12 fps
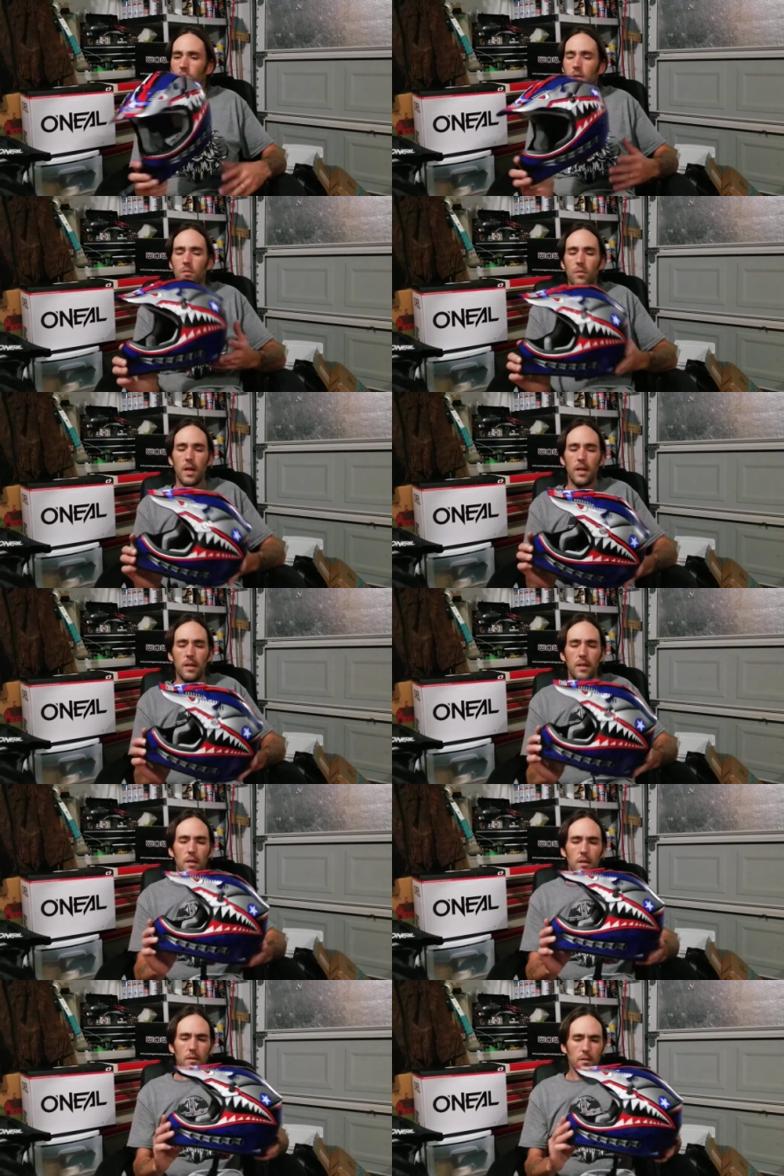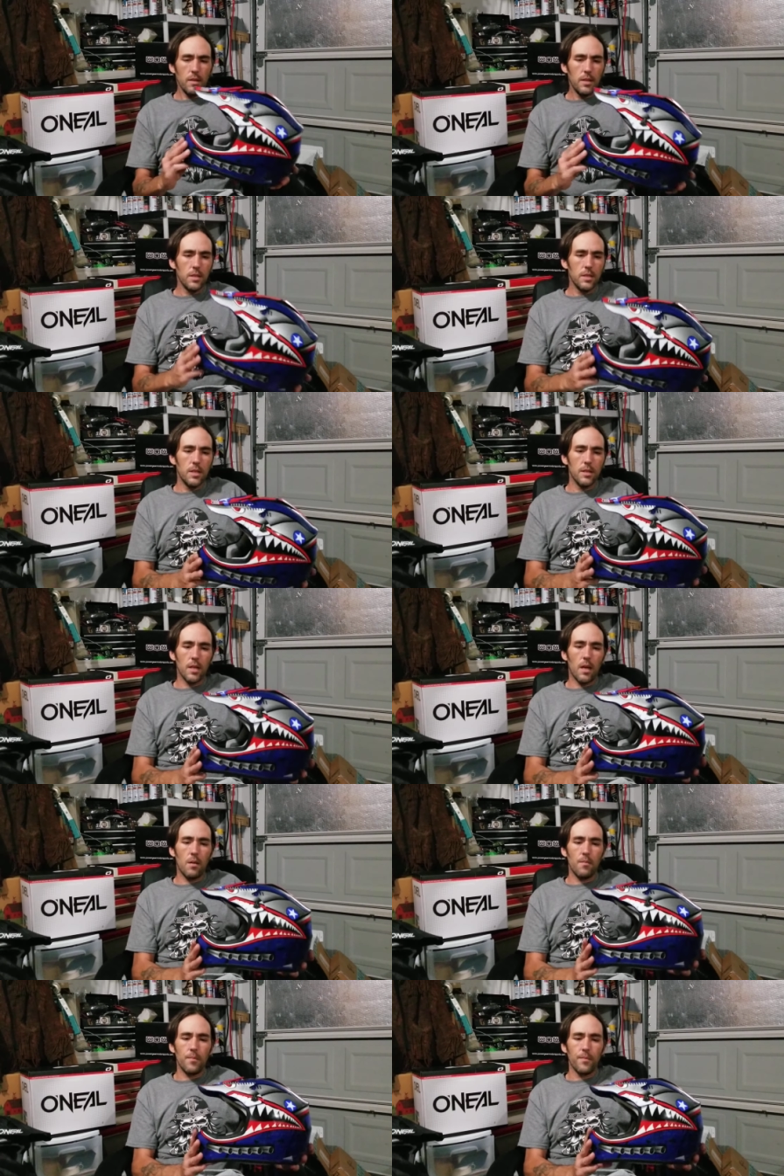right here. This is
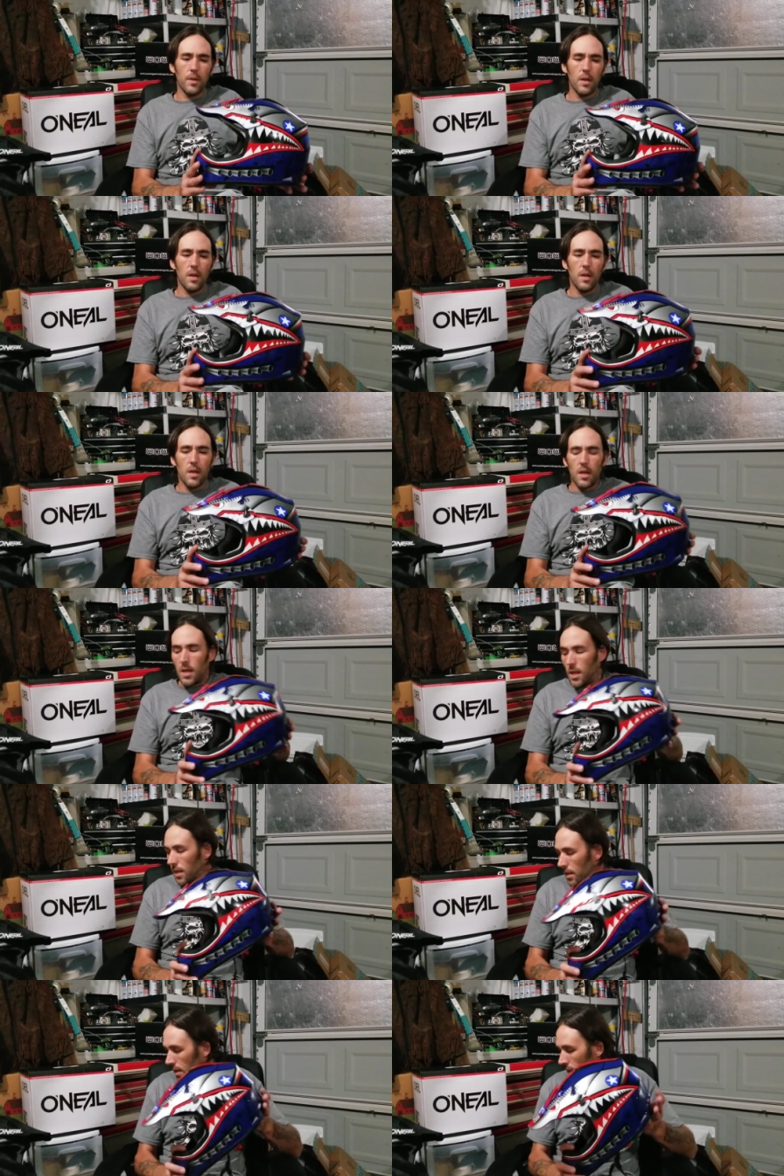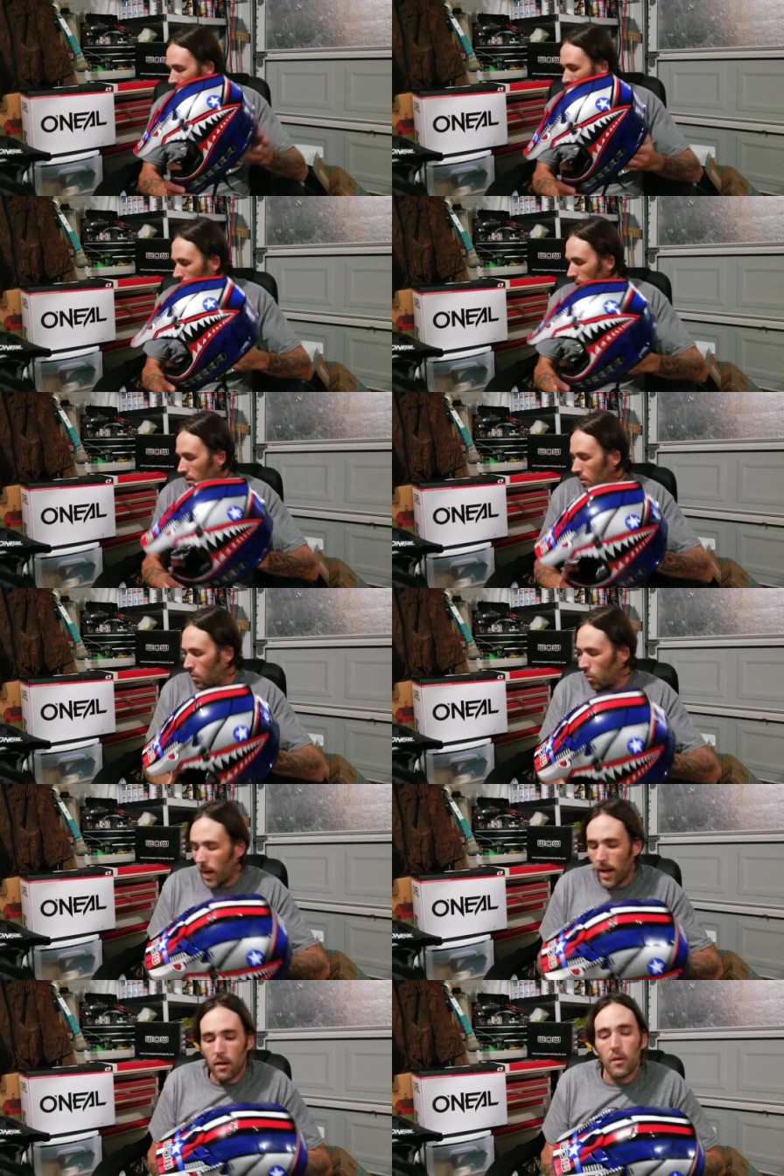the
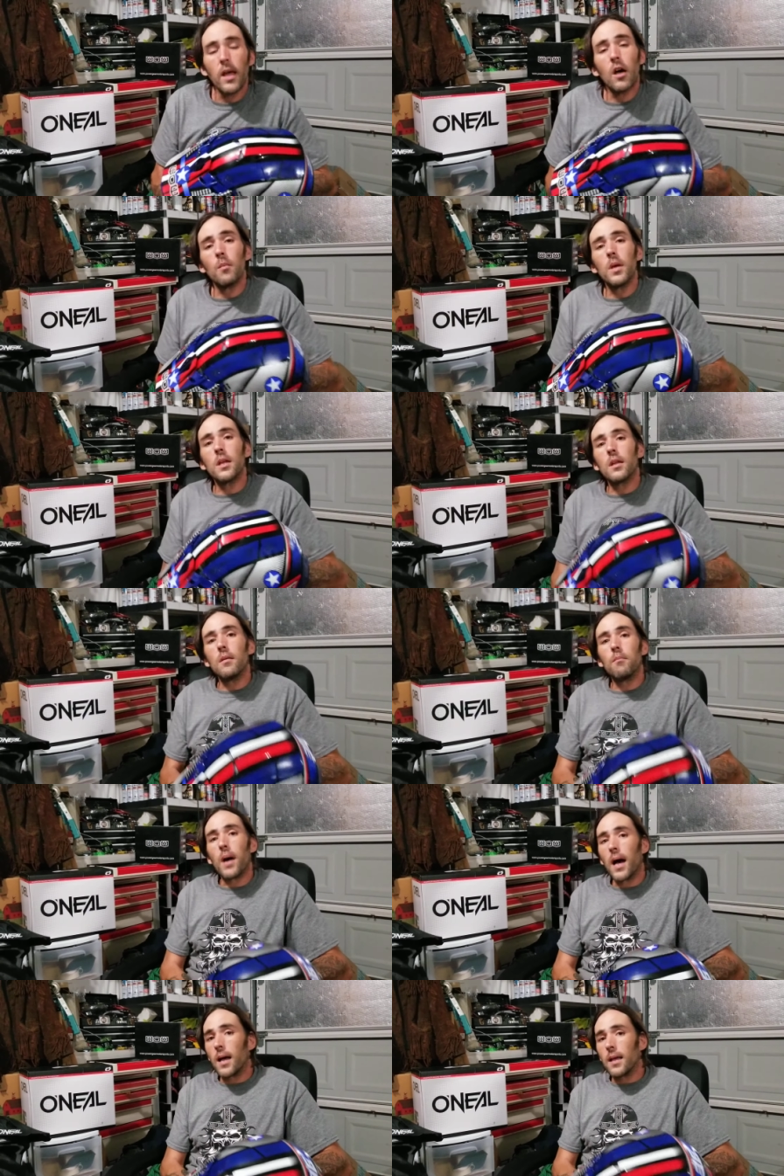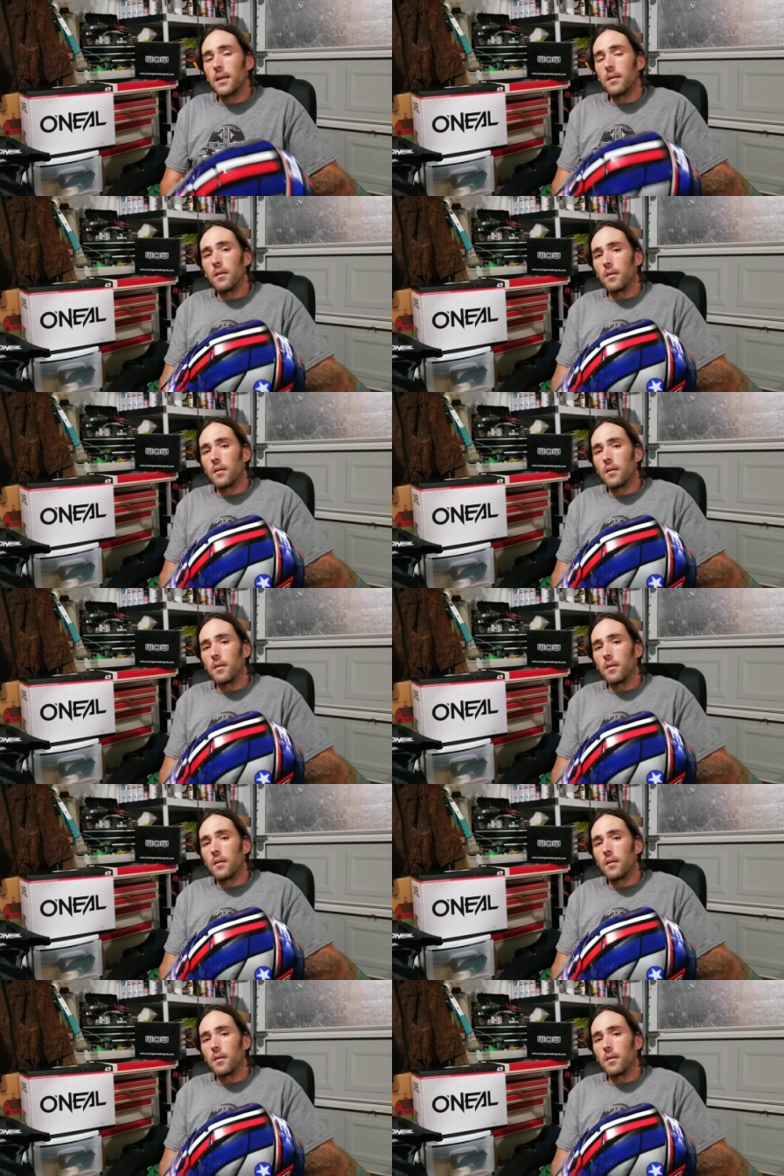WoW helmet by,